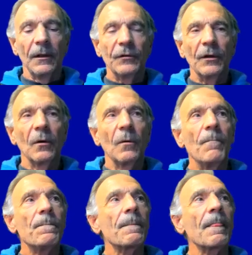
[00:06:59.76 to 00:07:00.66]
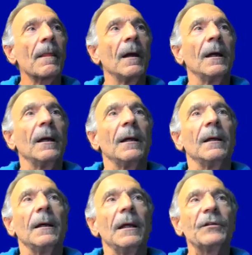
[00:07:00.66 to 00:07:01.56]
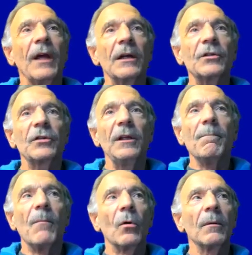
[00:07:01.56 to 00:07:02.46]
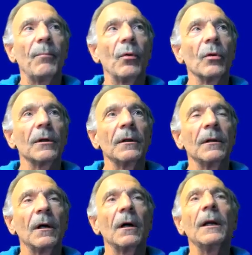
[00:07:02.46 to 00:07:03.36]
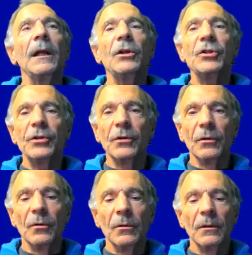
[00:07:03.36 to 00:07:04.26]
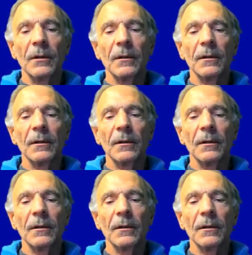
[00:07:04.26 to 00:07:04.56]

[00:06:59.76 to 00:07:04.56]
So it's actually more important on a shoe